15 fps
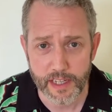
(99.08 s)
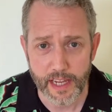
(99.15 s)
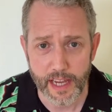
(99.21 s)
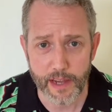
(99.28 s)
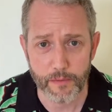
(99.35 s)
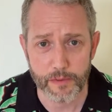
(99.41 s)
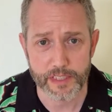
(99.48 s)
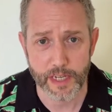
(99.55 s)

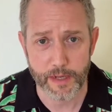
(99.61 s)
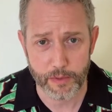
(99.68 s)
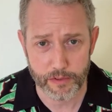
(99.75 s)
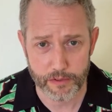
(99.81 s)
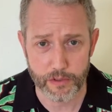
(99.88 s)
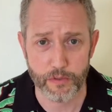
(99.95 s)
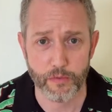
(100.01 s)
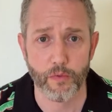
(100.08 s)
and was able
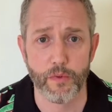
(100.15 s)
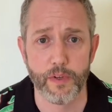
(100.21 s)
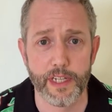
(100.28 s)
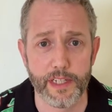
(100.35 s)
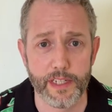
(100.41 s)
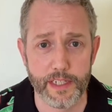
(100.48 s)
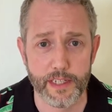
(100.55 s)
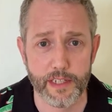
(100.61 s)
to
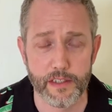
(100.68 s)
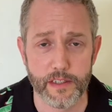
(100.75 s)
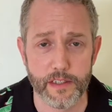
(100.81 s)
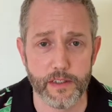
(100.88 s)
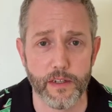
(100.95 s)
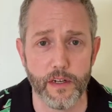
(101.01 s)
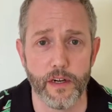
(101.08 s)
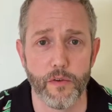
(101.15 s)
really
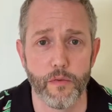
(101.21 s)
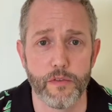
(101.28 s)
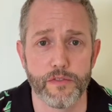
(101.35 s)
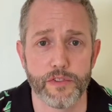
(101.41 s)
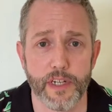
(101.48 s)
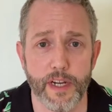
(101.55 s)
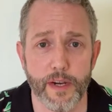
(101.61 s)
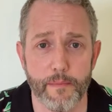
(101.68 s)

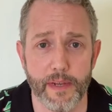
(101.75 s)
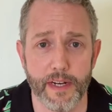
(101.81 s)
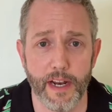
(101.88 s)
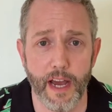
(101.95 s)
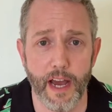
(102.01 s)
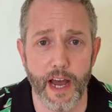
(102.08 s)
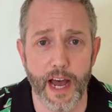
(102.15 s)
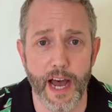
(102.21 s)
whoosh it up and
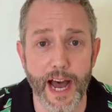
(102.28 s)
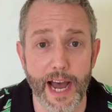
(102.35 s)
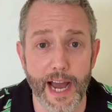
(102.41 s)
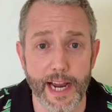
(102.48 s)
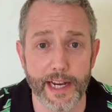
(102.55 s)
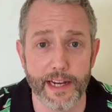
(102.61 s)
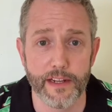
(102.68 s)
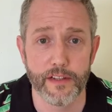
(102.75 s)

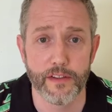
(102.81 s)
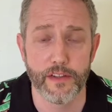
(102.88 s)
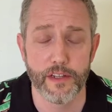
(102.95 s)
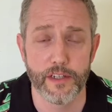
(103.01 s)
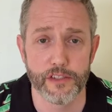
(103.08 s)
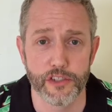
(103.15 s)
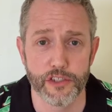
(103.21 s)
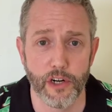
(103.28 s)
hide
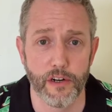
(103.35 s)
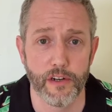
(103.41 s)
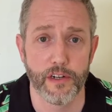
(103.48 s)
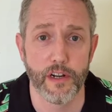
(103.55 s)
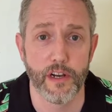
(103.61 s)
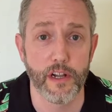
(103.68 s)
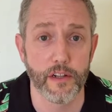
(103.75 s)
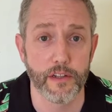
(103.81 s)
the
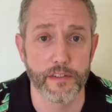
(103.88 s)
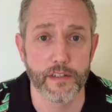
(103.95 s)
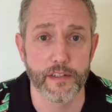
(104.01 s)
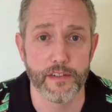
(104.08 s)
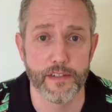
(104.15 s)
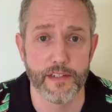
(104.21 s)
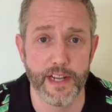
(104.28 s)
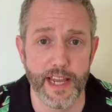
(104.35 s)

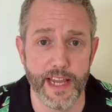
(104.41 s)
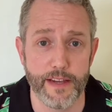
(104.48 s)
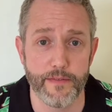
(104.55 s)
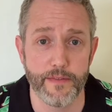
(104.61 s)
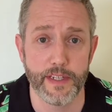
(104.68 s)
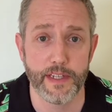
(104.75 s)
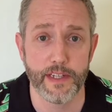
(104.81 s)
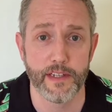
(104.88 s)
Charnault
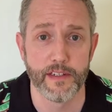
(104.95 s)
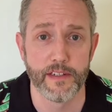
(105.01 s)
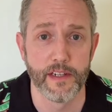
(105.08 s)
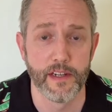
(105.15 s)
navy,